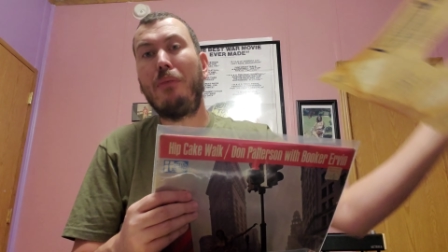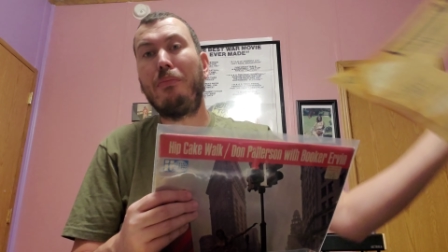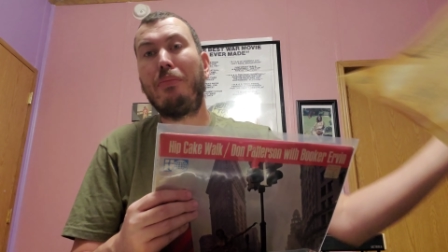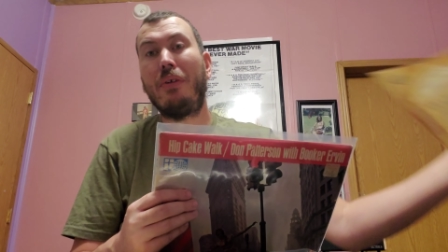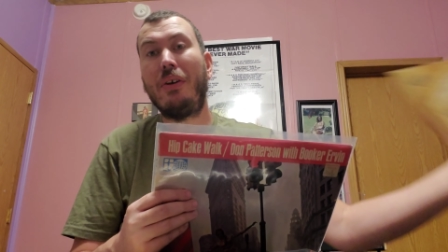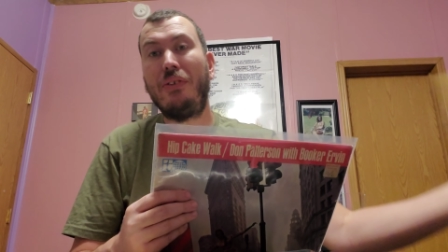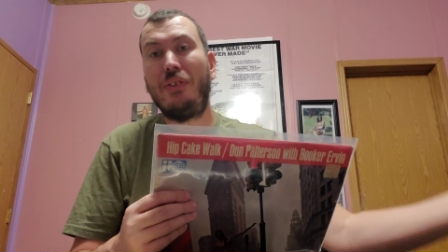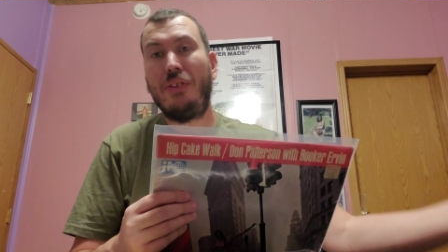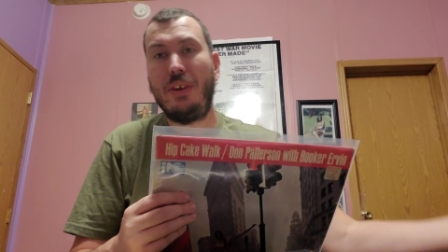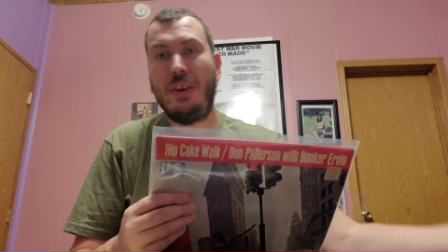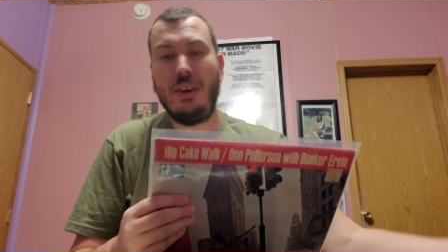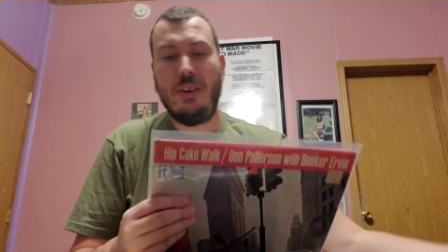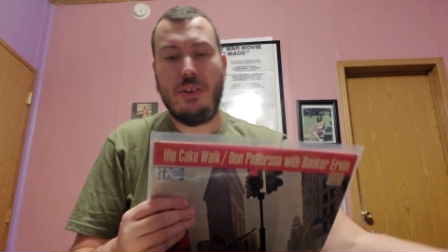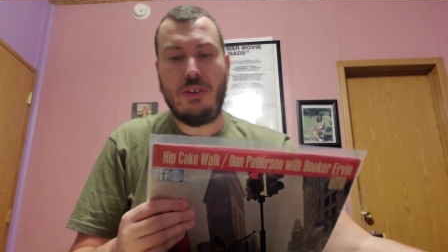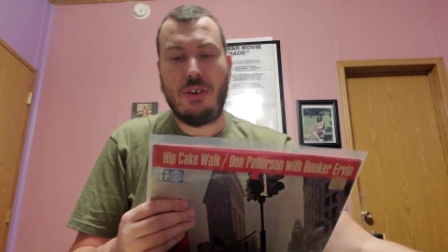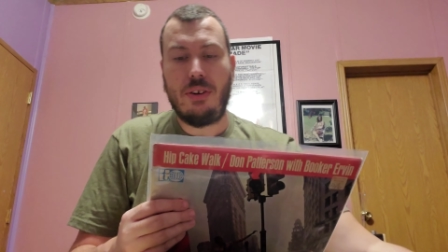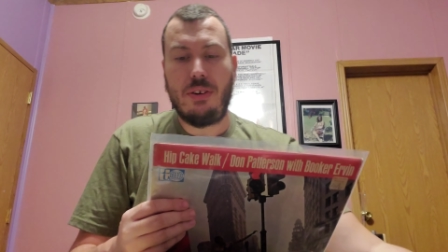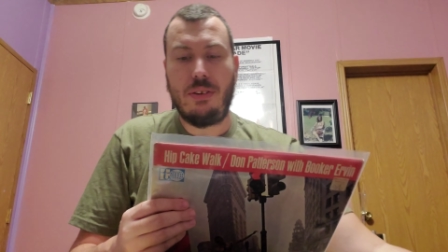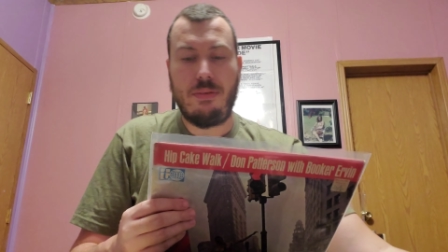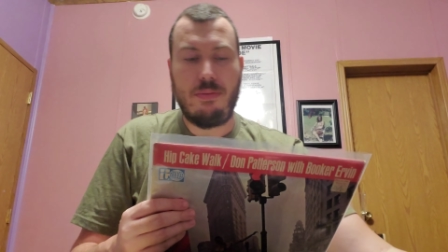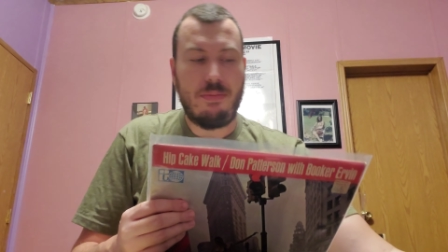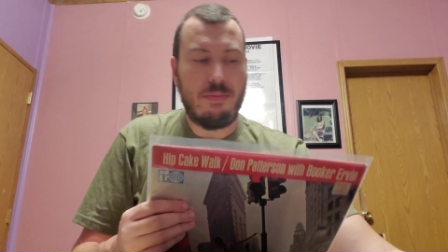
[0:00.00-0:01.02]
on Prestige.
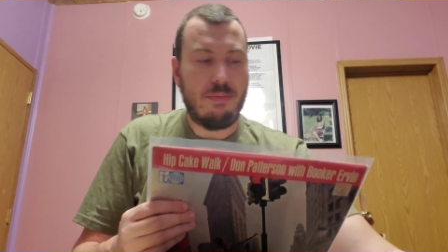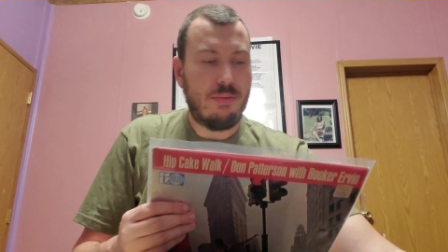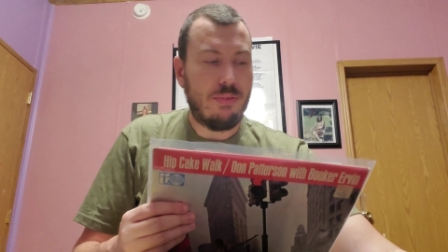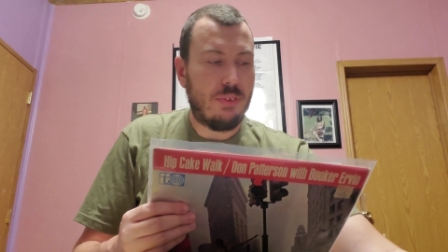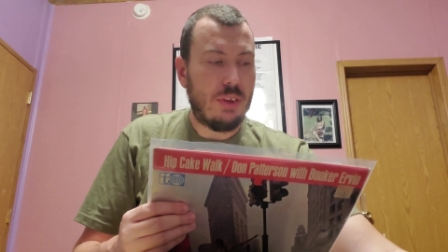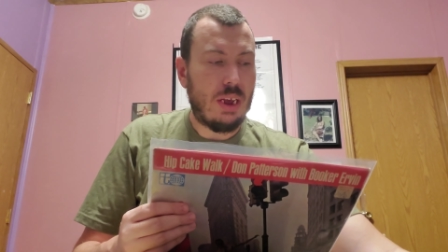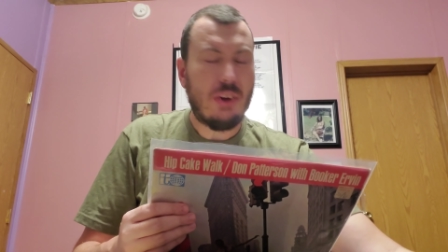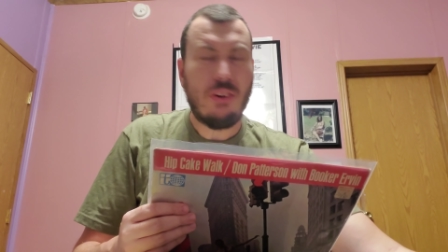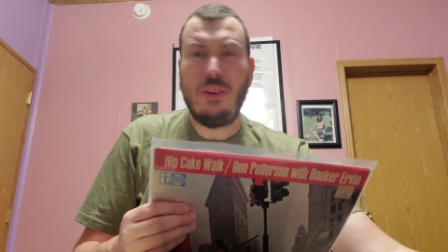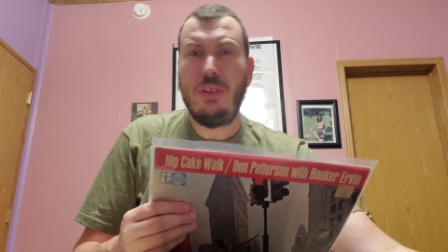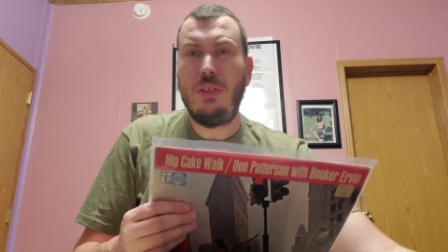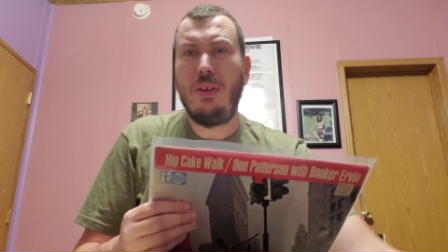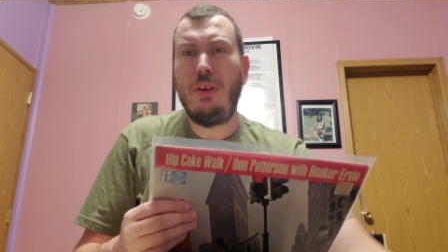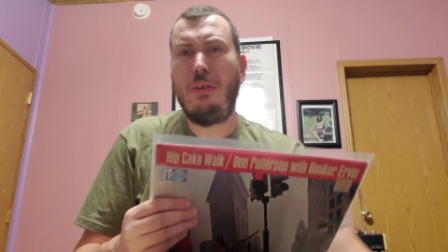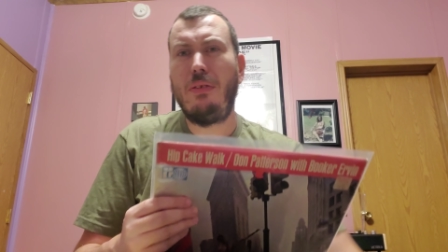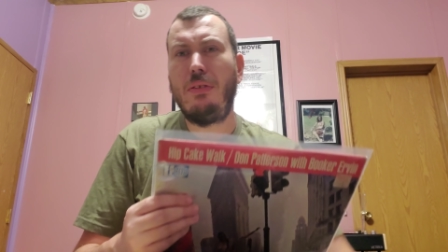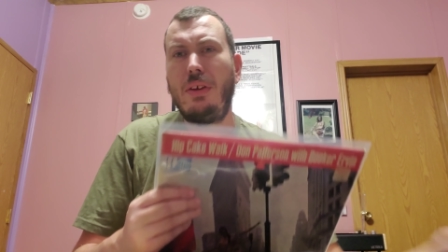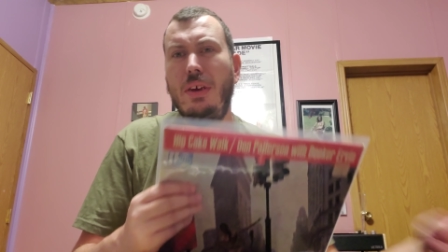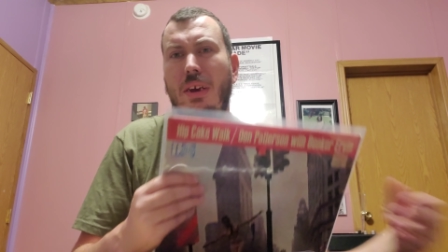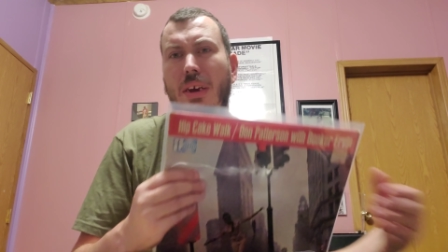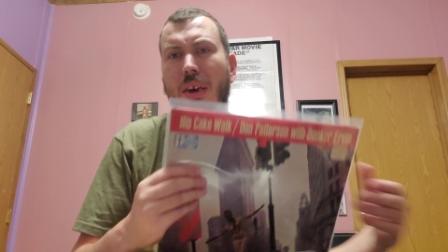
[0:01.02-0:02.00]
It's actually the only